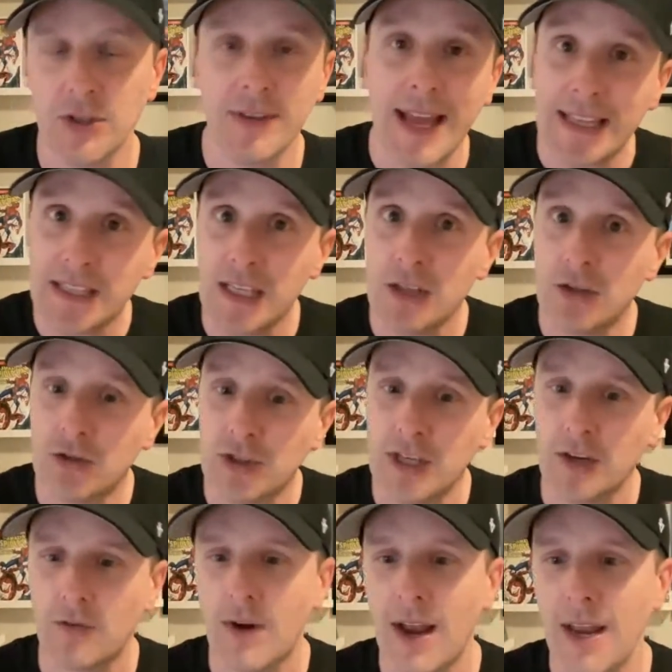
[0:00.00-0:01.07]
So that's
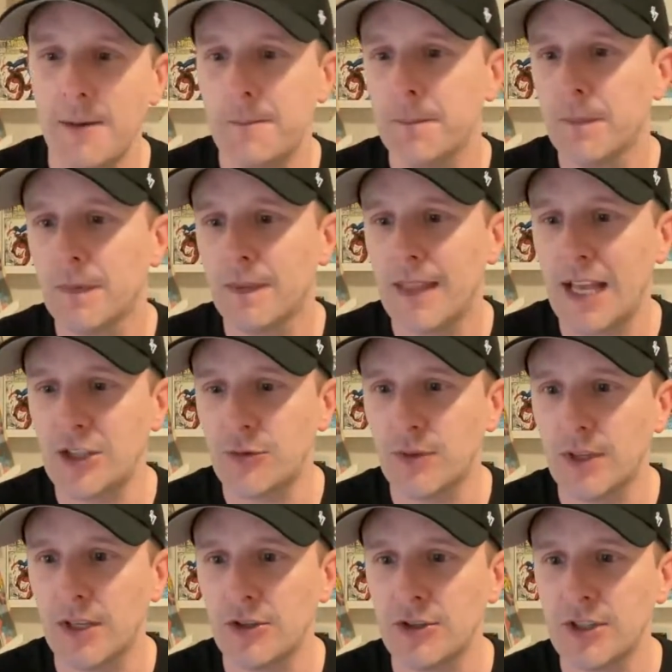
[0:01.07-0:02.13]
interesting, right? That's
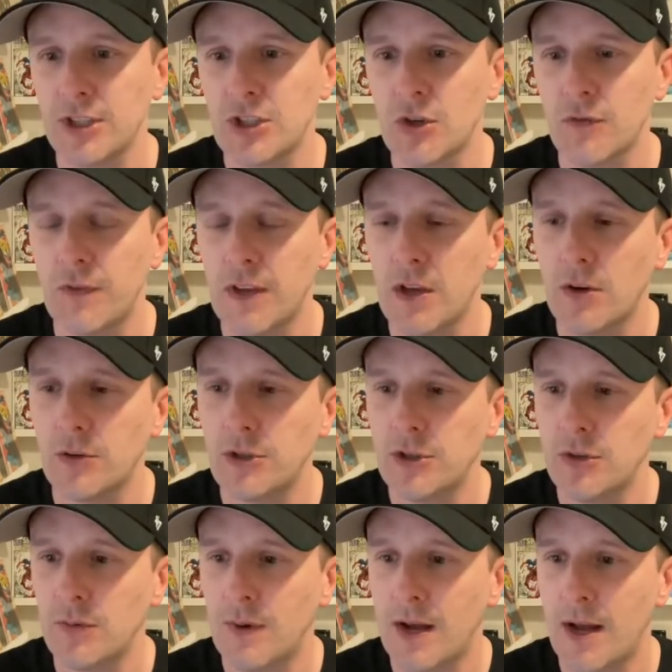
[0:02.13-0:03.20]
really interesting. So if we go
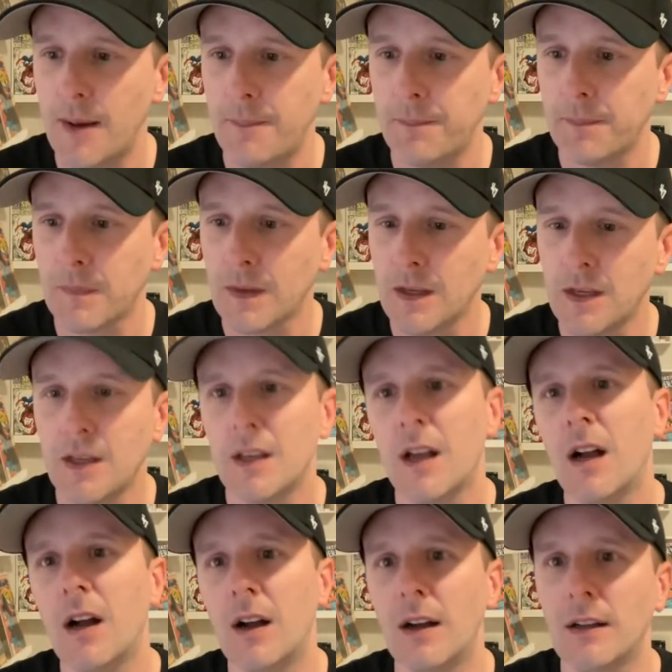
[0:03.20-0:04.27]
to, um,
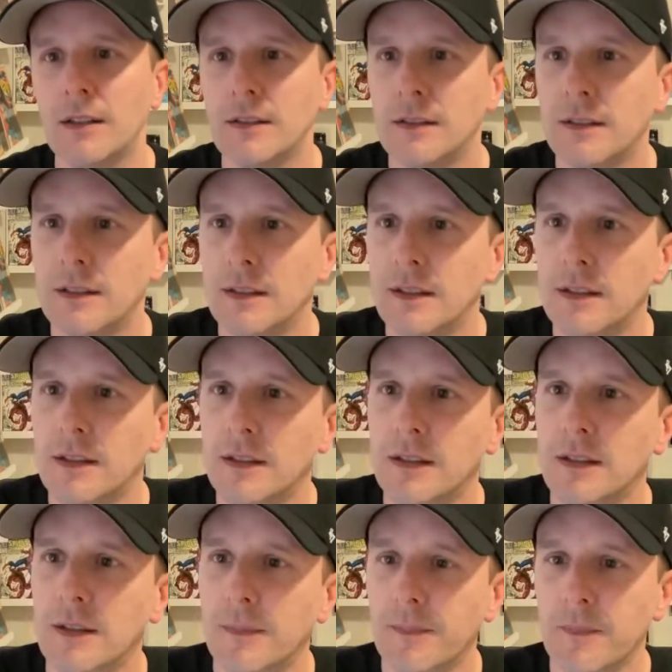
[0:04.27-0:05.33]
oh,
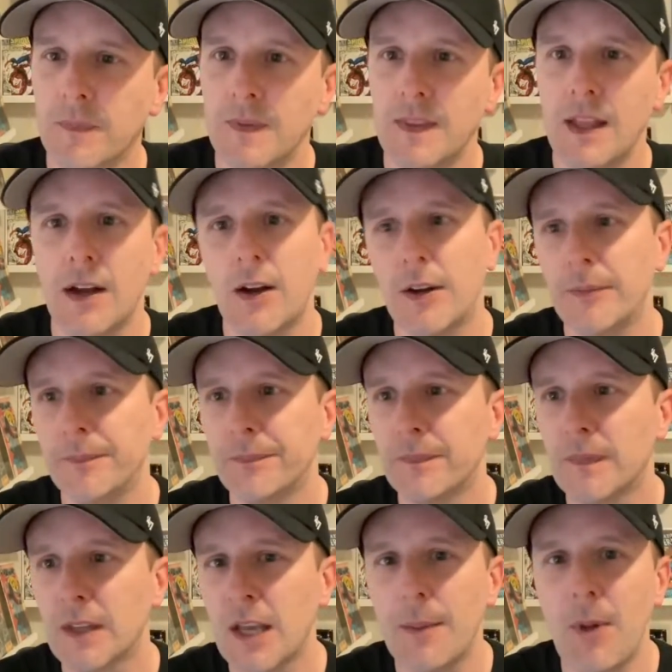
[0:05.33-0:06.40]
oh,
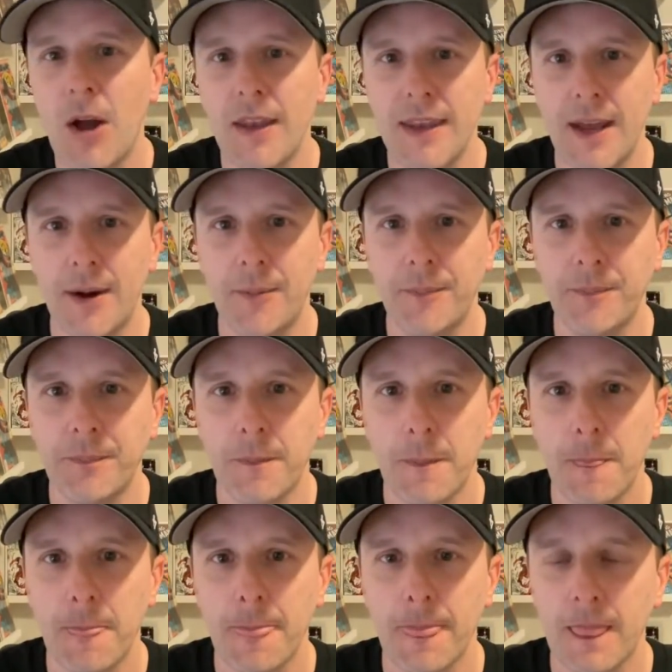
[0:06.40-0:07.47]
come on now,
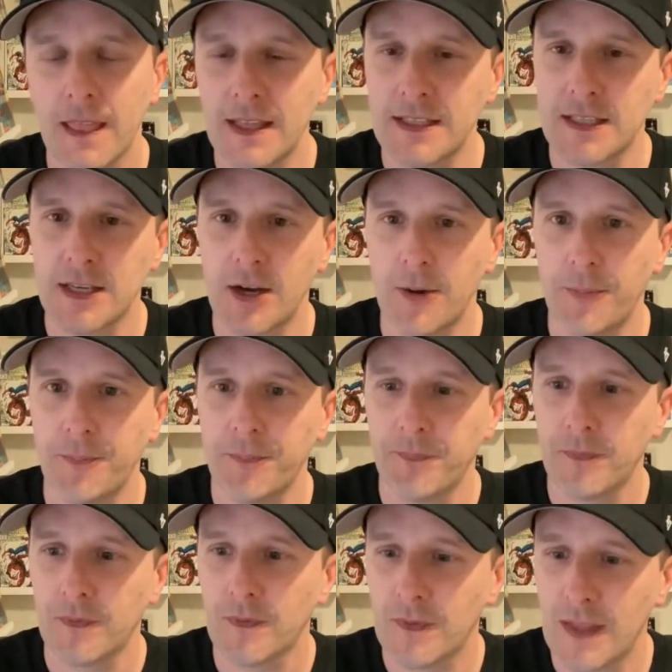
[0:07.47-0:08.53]
let's go,
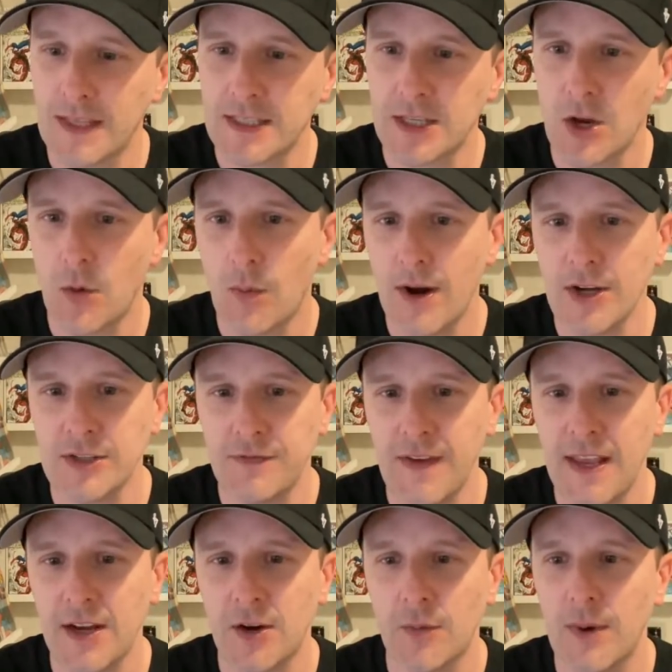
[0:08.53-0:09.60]
let's go. Where is
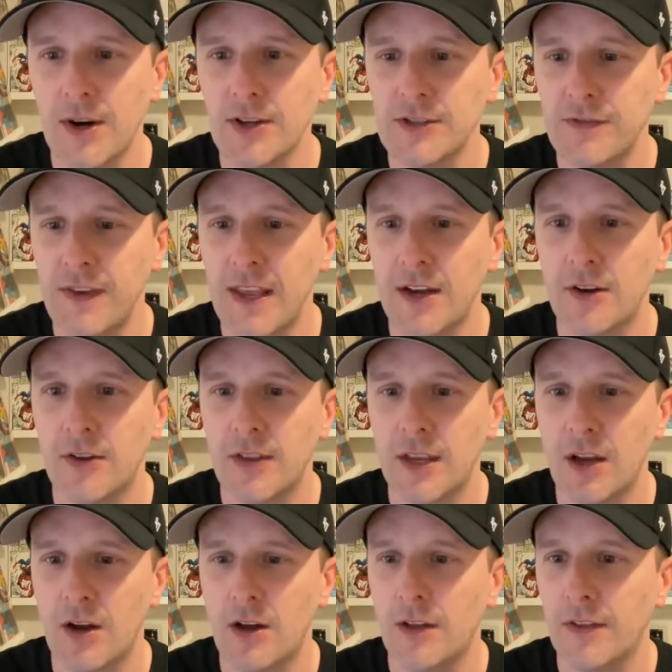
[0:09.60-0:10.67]
Vader? Where is Vader?
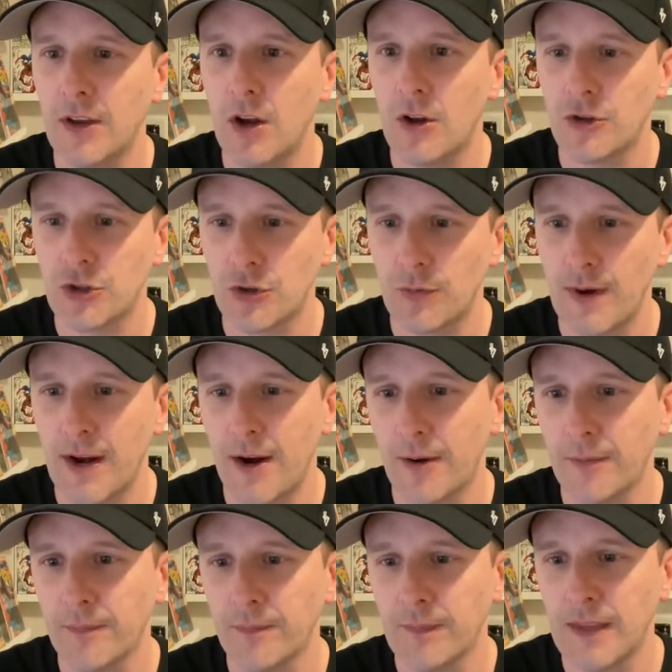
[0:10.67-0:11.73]
The uh, the ultra
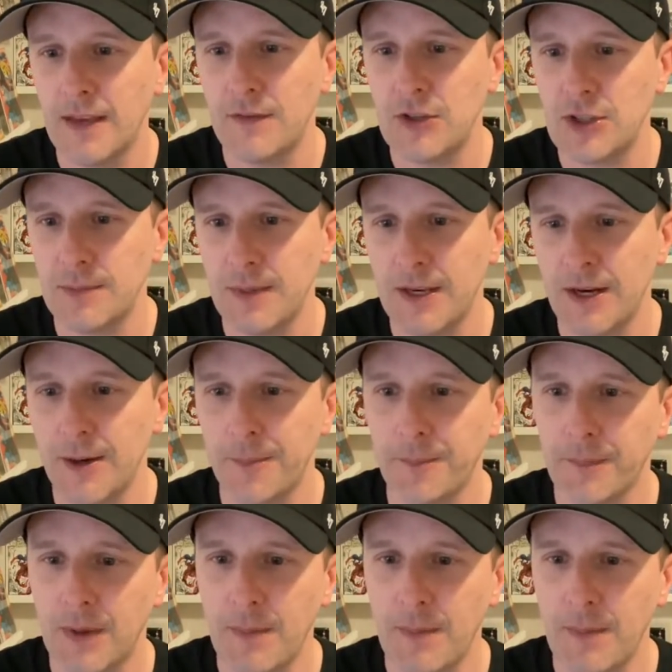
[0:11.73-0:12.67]
rare. Give it to me here.